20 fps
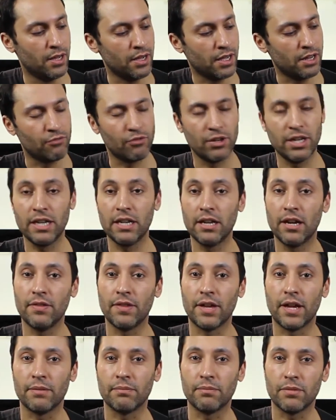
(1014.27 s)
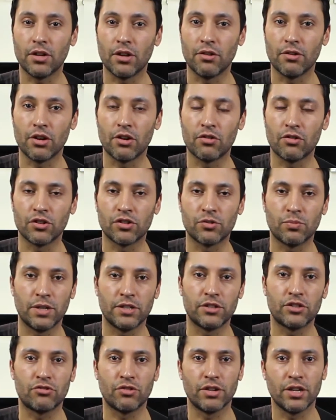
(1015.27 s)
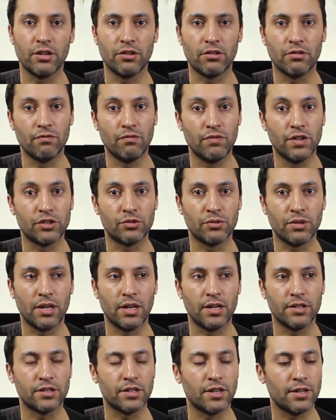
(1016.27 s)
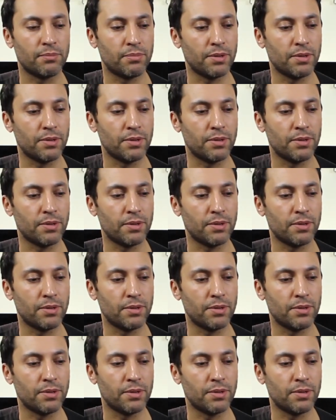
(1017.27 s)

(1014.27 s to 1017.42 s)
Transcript: And really learn that. Going across one string, you can visualize it.